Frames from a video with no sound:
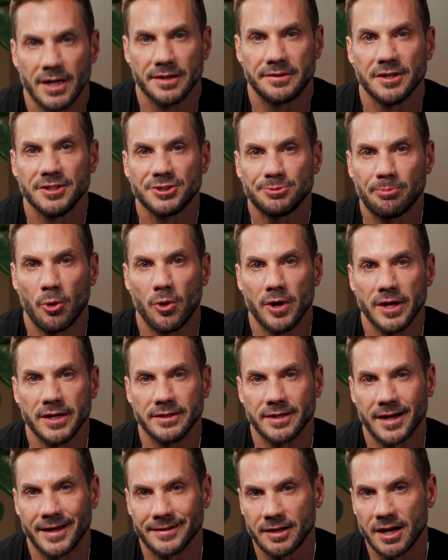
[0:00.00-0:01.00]
At this
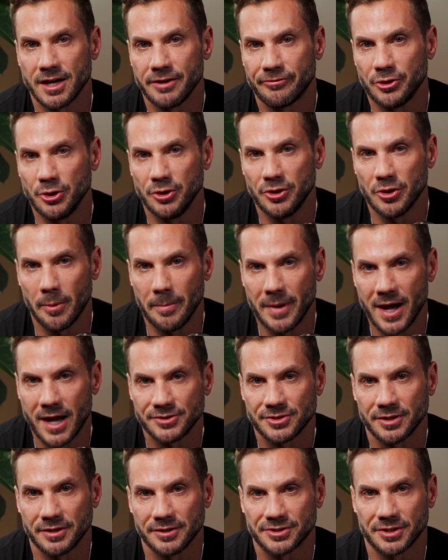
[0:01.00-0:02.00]
point, I'd like for you to
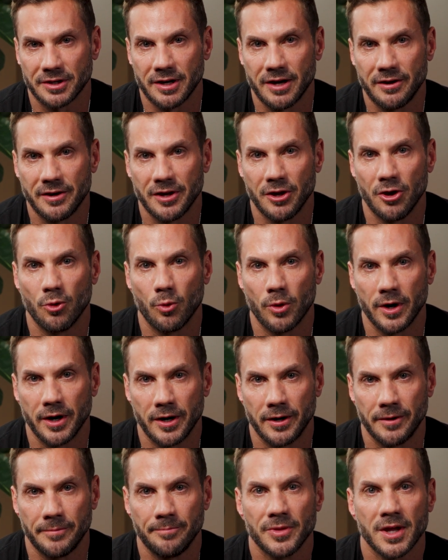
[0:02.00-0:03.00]
imagine a scenario
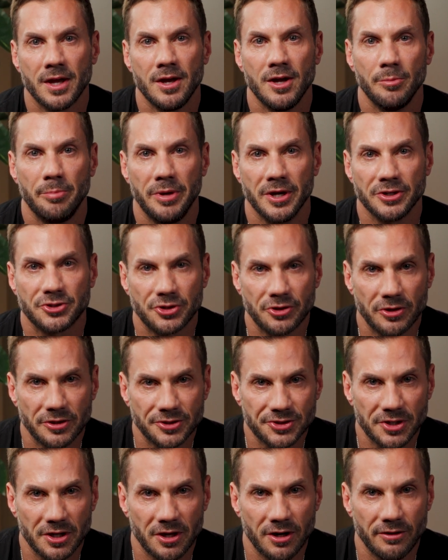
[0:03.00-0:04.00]
where picture
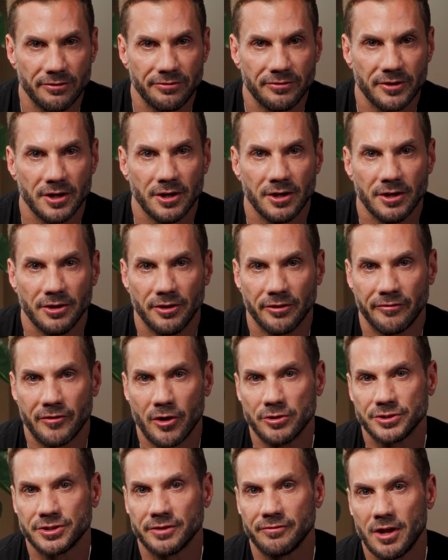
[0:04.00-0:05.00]
yourself the
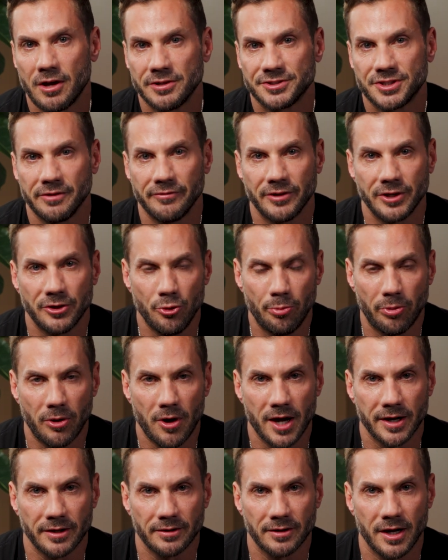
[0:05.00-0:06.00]
verge of launching a new
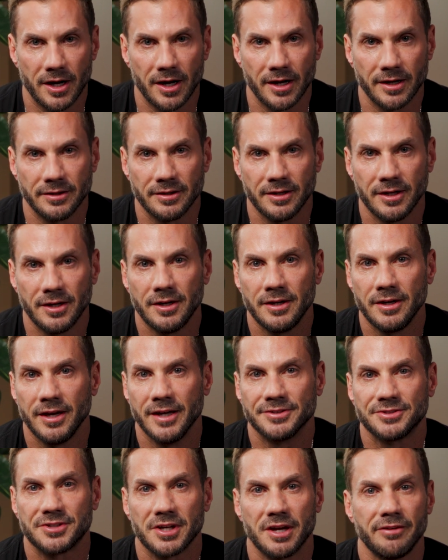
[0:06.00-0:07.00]
product line.
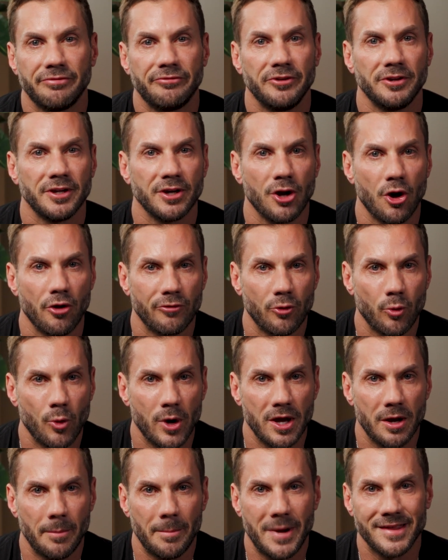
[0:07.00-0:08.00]
Instead of feeling
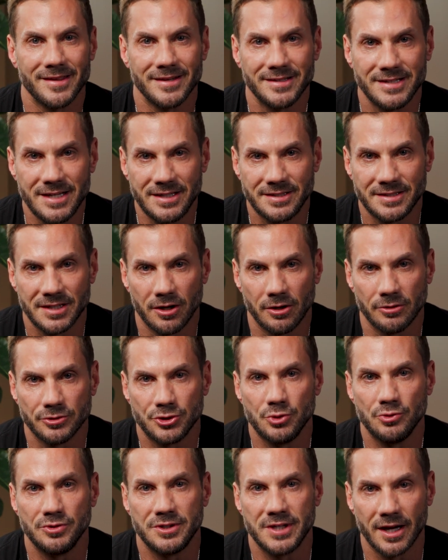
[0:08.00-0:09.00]
overwhelmed by the
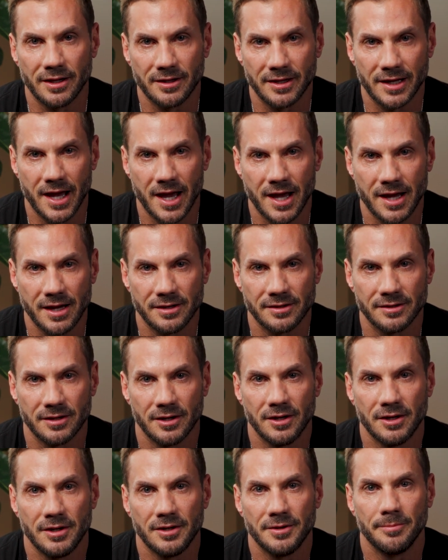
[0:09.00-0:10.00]
details, you delegate
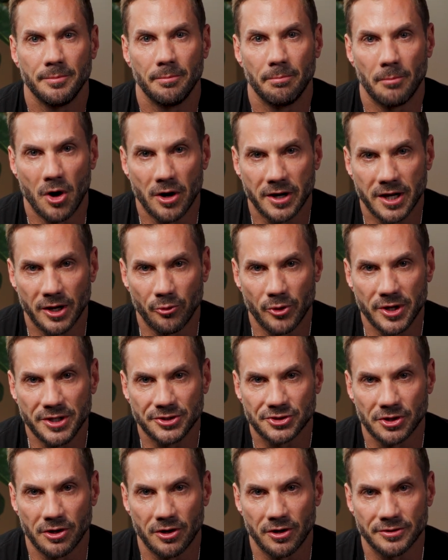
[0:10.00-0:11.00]
market
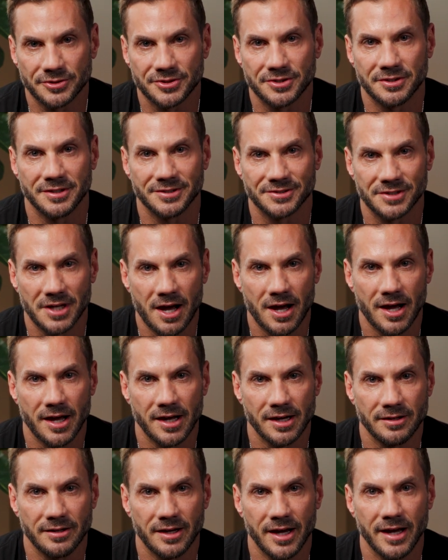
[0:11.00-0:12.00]
research,
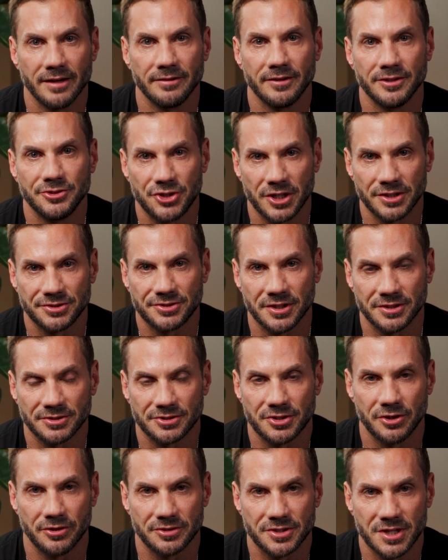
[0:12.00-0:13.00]
design, and logistics
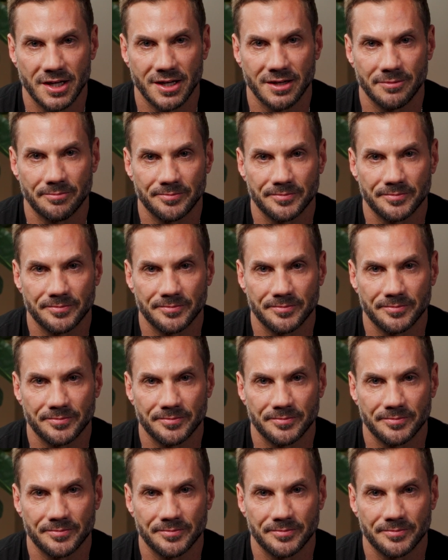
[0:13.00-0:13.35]
to your team.